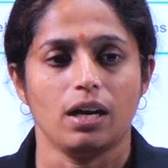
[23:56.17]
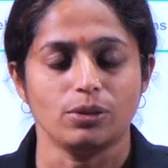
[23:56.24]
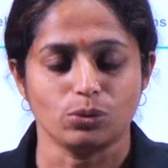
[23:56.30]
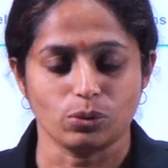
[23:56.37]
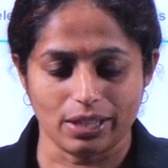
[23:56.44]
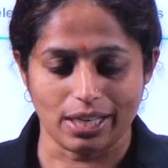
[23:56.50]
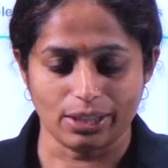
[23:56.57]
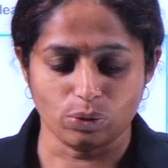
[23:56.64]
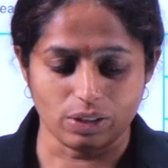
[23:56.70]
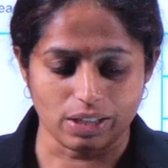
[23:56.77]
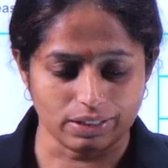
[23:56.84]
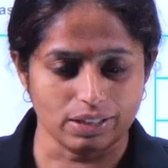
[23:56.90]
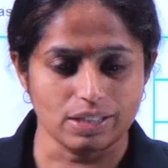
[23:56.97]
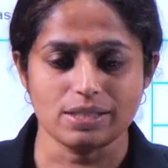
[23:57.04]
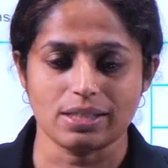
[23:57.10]
so that you will
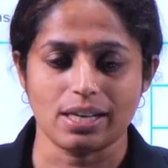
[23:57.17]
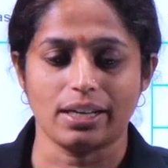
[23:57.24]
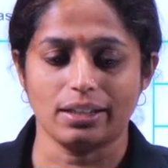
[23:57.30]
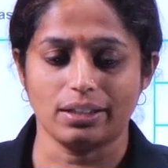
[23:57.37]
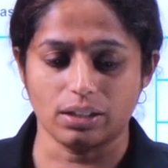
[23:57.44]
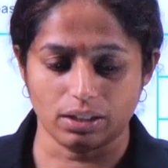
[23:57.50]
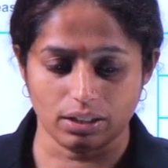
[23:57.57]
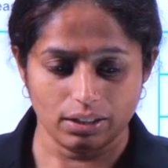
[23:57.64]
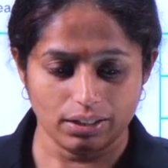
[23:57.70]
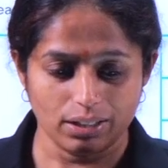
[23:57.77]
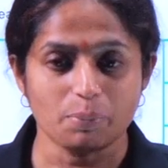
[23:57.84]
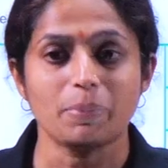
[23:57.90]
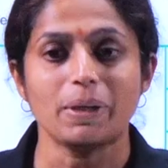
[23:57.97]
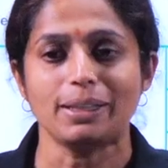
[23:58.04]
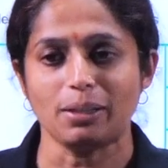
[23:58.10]
understand in
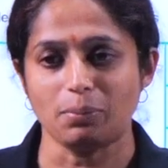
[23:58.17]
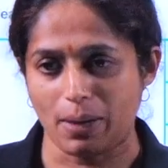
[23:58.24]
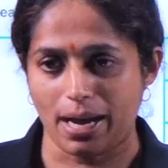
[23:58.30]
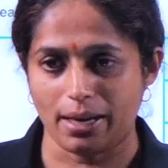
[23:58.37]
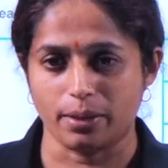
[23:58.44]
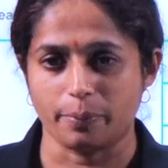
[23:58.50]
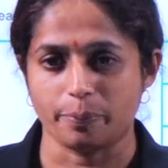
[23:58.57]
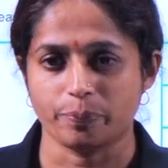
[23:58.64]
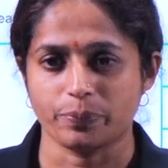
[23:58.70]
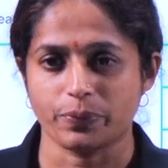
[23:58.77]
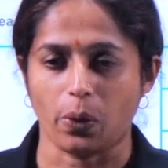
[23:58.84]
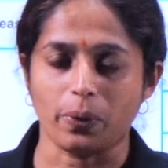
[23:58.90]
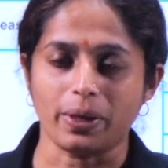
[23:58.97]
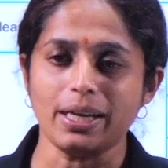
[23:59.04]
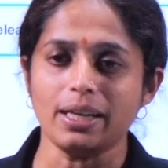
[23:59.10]
a better manner,
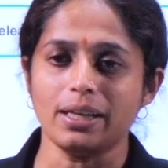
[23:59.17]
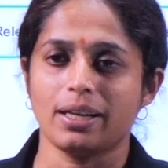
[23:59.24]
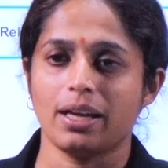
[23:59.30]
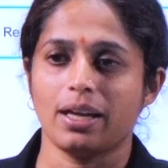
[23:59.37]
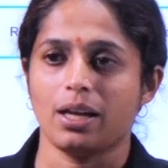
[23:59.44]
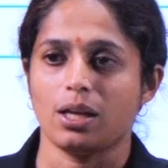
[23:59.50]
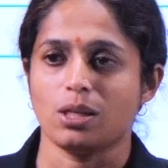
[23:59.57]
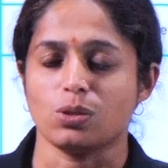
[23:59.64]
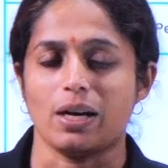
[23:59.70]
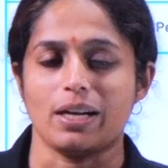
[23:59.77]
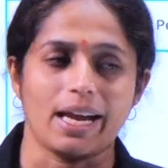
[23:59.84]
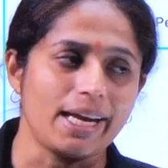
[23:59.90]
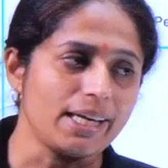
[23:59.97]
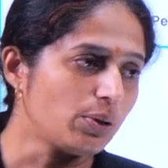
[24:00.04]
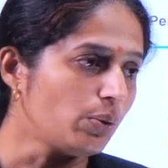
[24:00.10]
okay. So, I
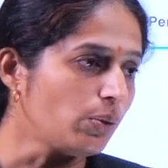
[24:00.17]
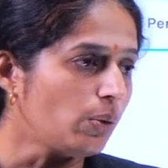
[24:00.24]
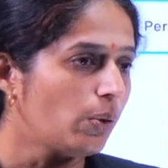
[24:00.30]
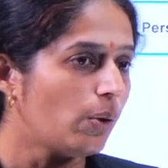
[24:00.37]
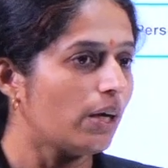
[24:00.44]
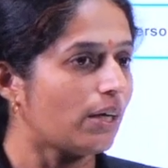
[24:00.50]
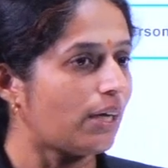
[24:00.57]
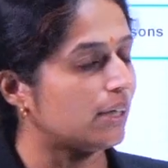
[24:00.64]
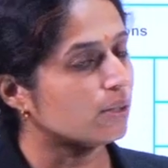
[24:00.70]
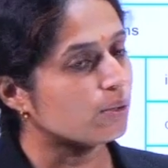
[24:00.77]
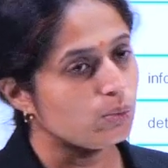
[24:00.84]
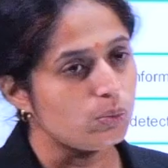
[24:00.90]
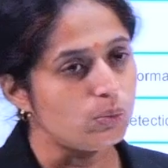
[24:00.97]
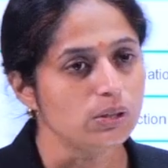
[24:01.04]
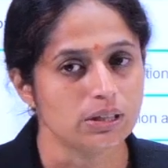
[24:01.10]
like to
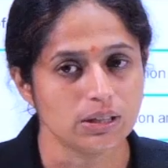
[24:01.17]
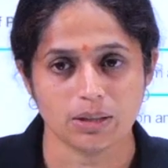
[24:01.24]
conclude